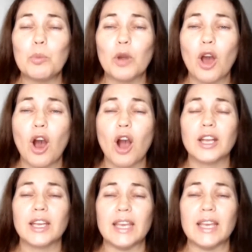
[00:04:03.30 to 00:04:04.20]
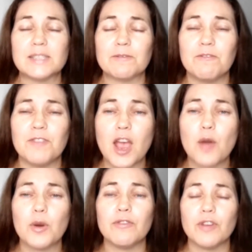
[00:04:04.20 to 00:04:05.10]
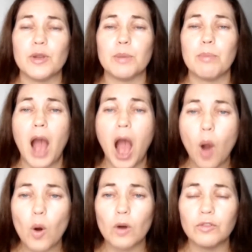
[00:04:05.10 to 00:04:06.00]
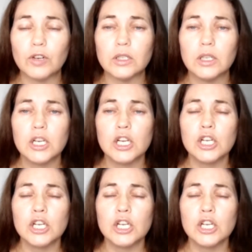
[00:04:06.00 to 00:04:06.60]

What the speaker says: blog is very, very powerful